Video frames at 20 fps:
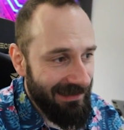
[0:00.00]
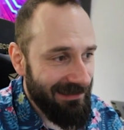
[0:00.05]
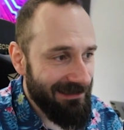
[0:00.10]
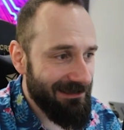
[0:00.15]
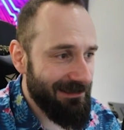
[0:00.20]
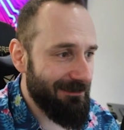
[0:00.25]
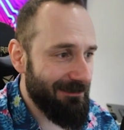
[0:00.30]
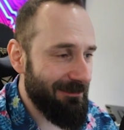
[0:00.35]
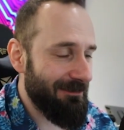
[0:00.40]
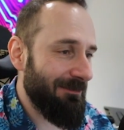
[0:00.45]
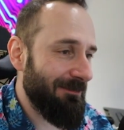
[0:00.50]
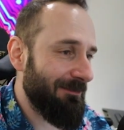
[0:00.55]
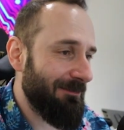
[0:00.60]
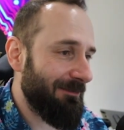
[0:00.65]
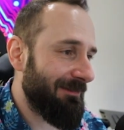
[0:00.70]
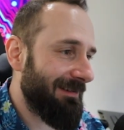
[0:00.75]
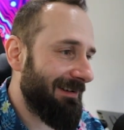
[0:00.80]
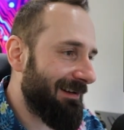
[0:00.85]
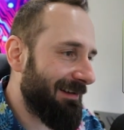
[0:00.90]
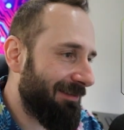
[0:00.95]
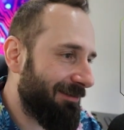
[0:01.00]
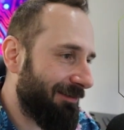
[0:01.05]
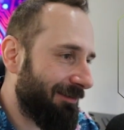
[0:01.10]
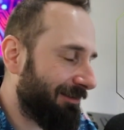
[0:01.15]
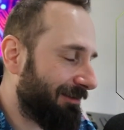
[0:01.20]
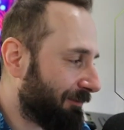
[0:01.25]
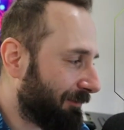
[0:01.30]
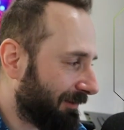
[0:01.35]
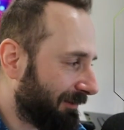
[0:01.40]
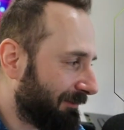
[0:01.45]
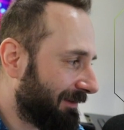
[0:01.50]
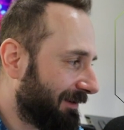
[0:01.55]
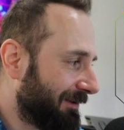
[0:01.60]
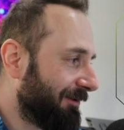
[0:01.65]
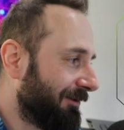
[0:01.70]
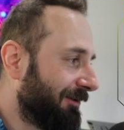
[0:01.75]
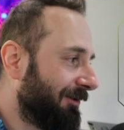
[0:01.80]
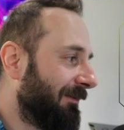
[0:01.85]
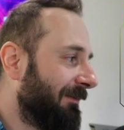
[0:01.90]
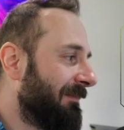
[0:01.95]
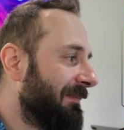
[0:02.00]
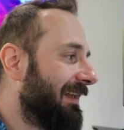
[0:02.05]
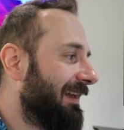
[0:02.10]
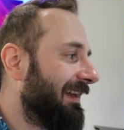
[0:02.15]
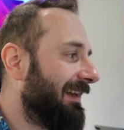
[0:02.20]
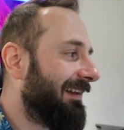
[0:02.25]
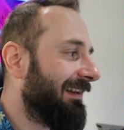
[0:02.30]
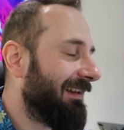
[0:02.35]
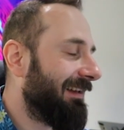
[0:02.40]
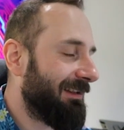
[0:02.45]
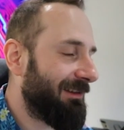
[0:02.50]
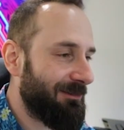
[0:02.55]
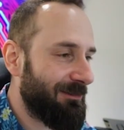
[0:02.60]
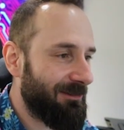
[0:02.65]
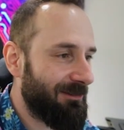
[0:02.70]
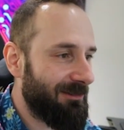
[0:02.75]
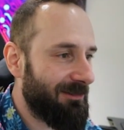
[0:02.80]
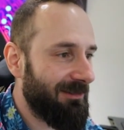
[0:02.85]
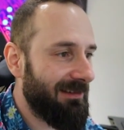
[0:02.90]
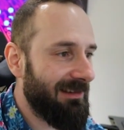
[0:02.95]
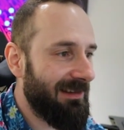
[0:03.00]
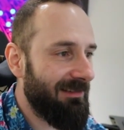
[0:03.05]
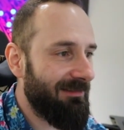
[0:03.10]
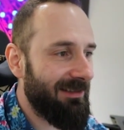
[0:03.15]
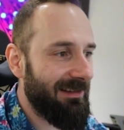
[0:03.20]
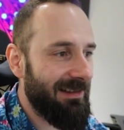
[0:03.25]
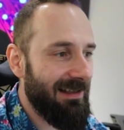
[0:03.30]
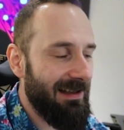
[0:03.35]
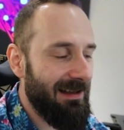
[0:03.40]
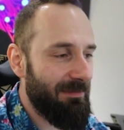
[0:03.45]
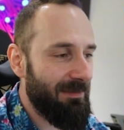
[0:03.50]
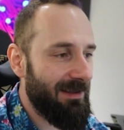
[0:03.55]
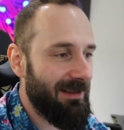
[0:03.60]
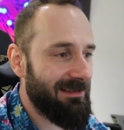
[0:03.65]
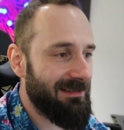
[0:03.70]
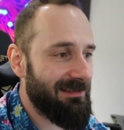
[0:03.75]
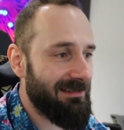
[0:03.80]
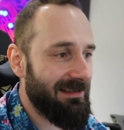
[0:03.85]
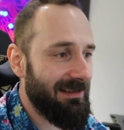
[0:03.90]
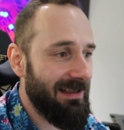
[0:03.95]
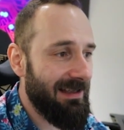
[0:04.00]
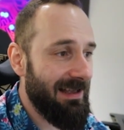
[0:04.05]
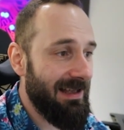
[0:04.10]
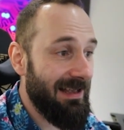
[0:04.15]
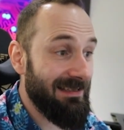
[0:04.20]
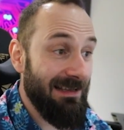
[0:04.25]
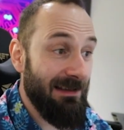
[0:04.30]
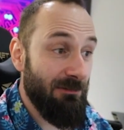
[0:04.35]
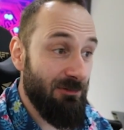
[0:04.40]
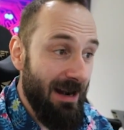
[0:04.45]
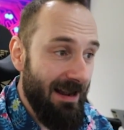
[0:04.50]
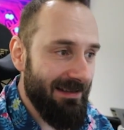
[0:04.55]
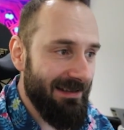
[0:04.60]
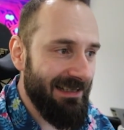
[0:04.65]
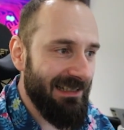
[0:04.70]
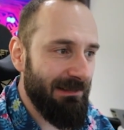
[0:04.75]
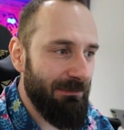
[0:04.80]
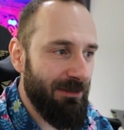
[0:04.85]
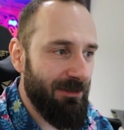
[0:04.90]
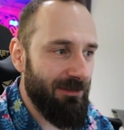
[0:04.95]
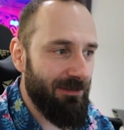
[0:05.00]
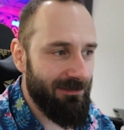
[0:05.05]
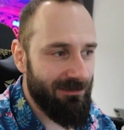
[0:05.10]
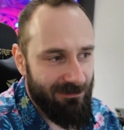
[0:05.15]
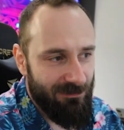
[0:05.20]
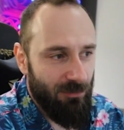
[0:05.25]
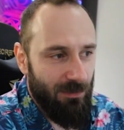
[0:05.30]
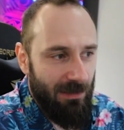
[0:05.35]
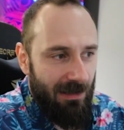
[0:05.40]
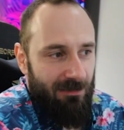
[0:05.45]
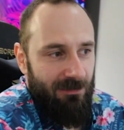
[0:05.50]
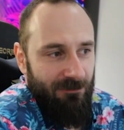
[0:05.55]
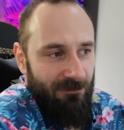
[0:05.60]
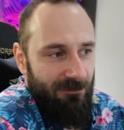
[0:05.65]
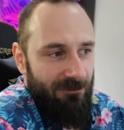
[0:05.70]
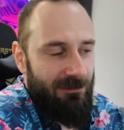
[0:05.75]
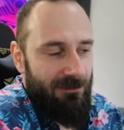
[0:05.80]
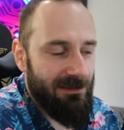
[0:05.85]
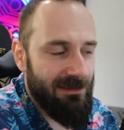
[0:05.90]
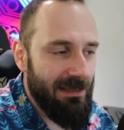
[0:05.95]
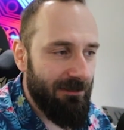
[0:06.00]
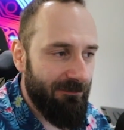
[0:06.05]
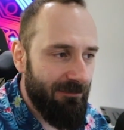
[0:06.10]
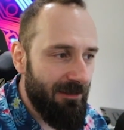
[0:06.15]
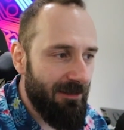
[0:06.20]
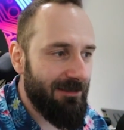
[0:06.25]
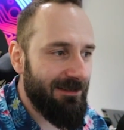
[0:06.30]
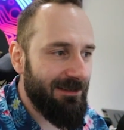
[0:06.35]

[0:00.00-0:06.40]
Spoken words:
So I thought it would be cool to give it up as a relic, because we are set far in the